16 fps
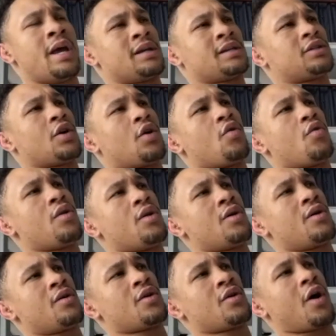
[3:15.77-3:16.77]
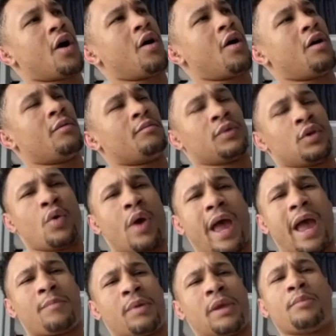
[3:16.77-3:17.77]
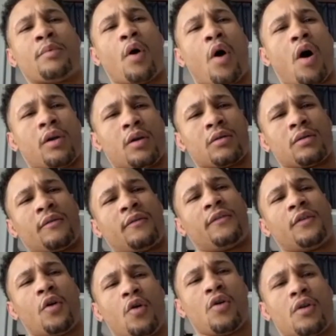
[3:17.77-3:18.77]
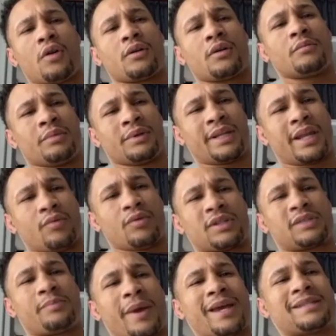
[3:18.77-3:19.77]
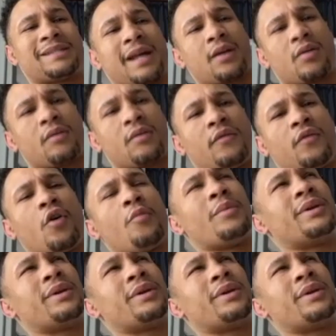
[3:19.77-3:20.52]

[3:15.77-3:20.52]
So, Um, you had people all on the floor, but they were spaced out on the floor.